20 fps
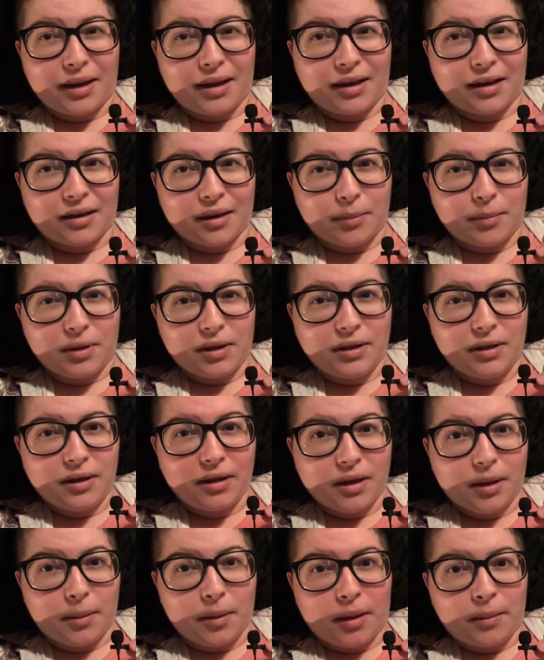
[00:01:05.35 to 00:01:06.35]
And I'm
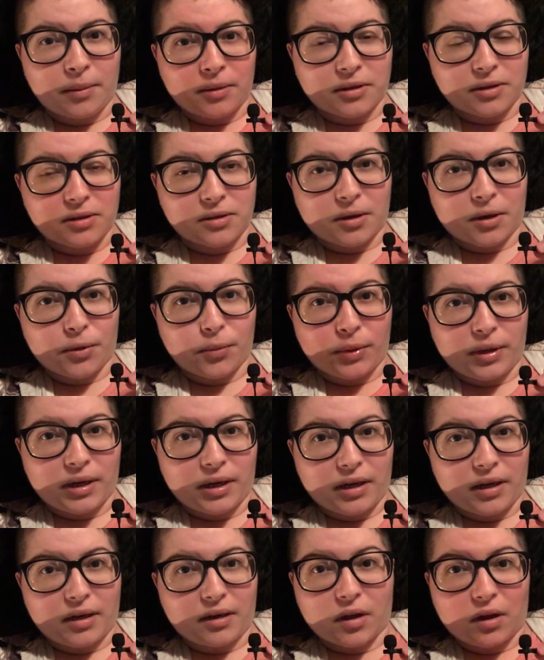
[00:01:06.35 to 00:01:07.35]
thinking I'm going to start
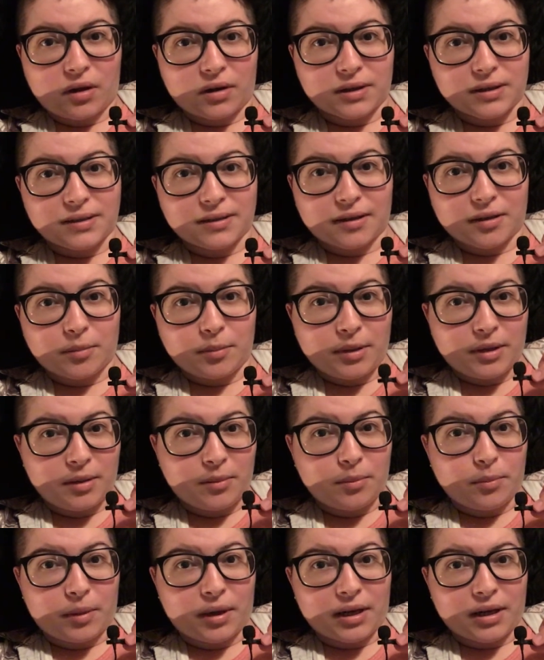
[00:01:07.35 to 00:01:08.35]
reading On a
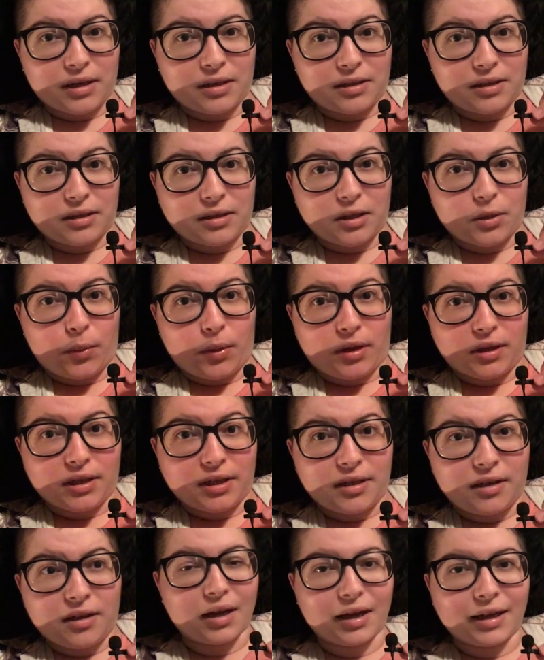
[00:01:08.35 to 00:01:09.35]
Sunbeam by Tillie
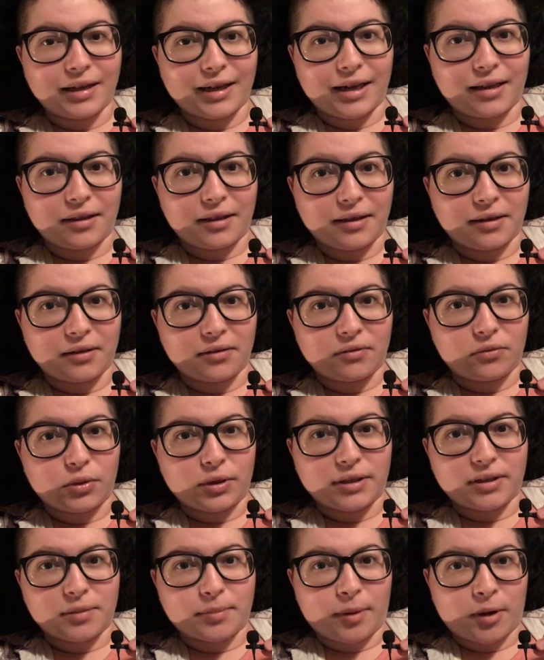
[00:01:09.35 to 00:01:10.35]
Walden. I can't think of
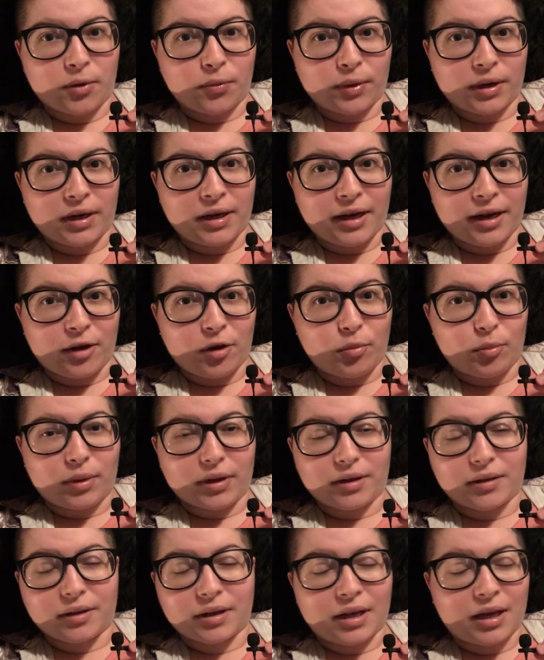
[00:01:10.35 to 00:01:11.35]
what it's about right now,
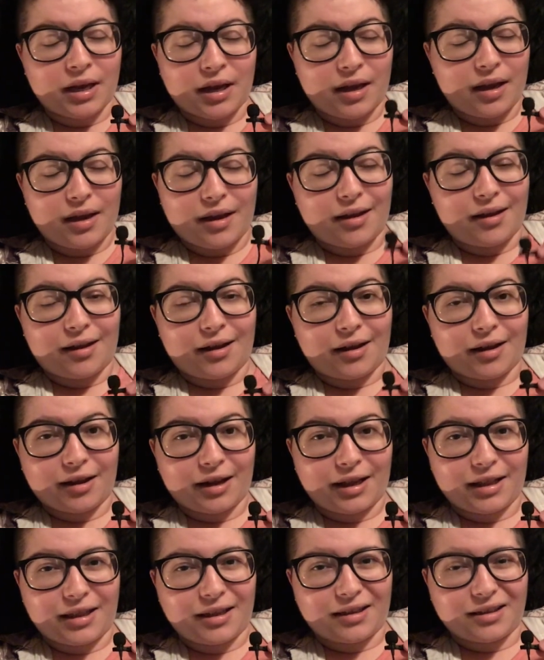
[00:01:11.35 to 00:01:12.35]
but
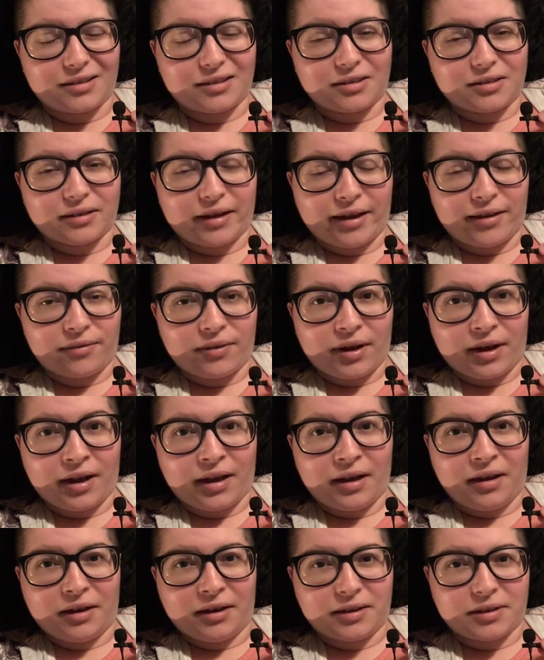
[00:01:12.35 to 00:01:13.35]
I think it's a
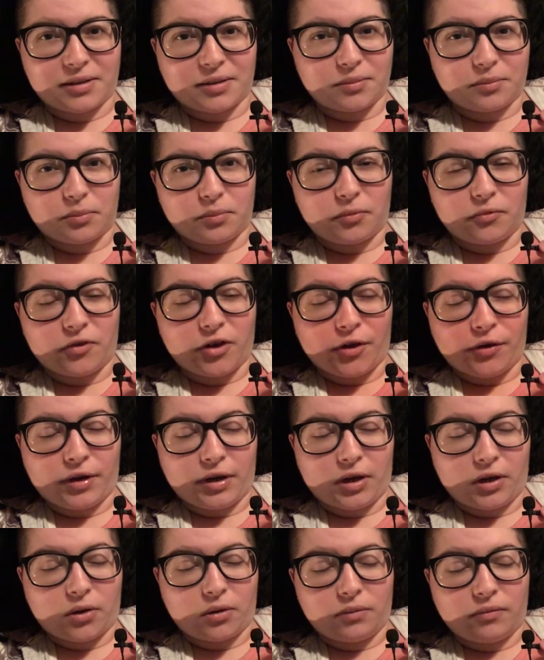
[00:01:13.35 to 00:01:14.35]
sci-fi and it's
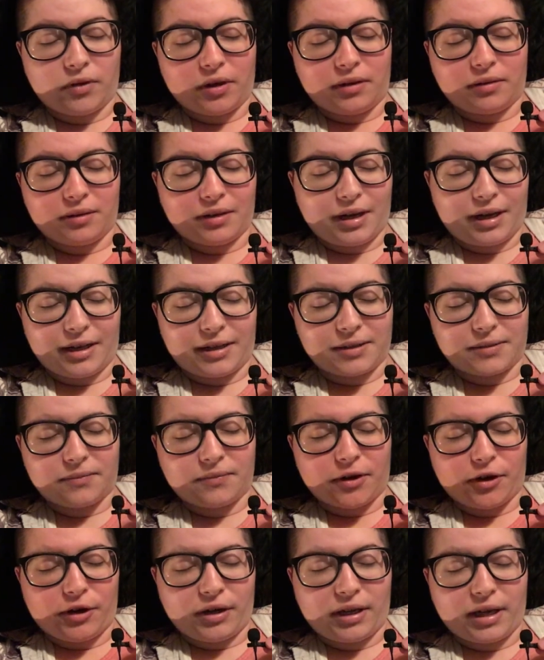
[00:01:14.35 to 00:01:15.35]
very
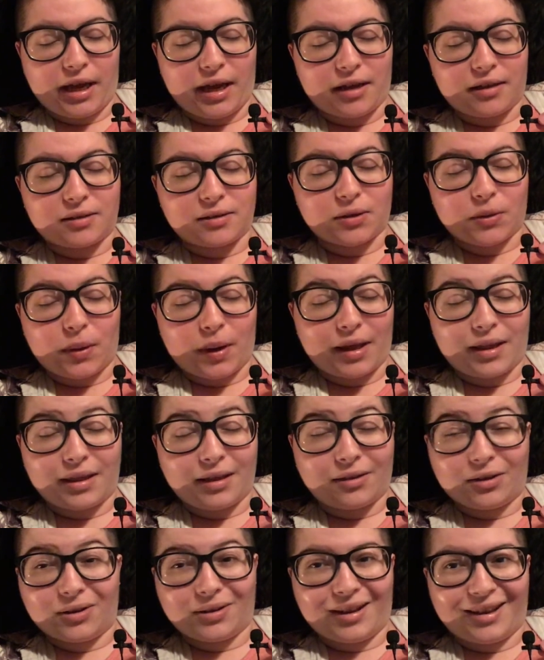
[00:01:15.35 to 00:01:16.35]
gay, so I
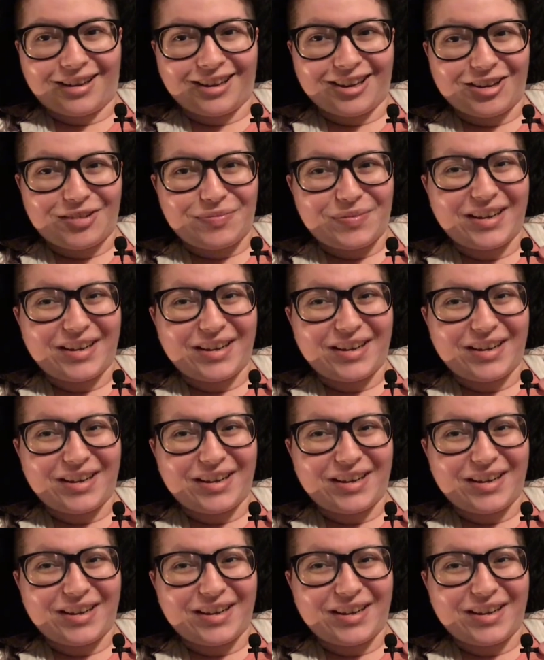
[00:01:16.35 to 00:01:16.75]
think I'll like it.